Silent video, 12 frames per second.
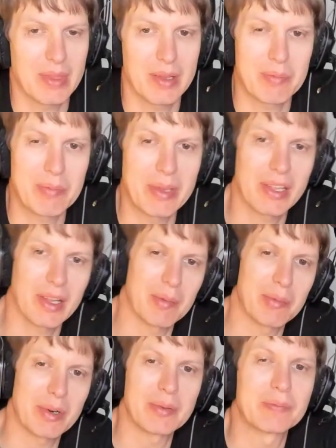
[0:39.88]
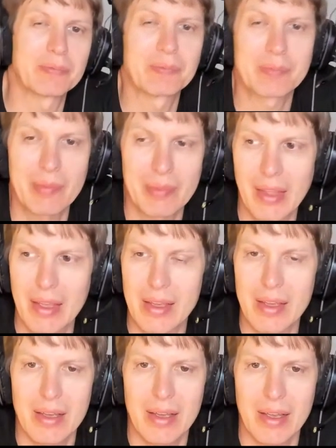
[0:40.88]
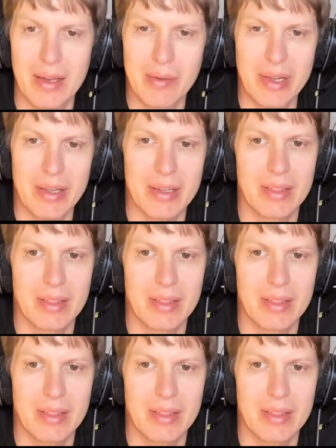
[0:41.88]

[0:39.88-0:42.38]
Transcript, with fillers: uh, pick a number. Anyway,